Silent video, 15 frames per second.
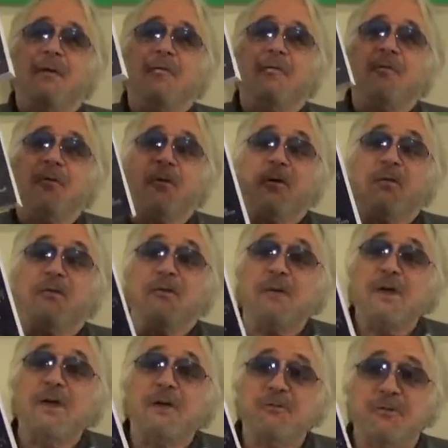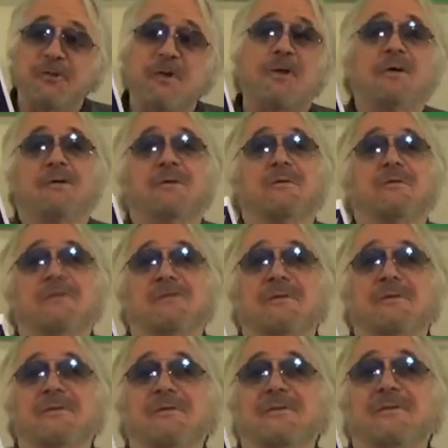for
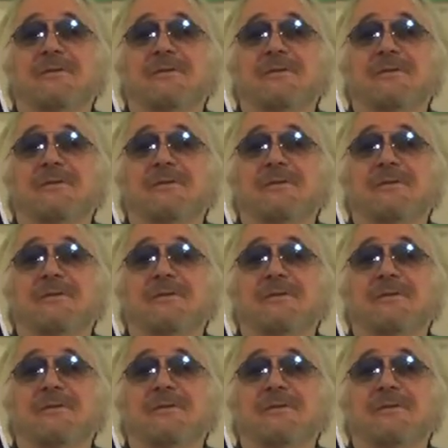$300,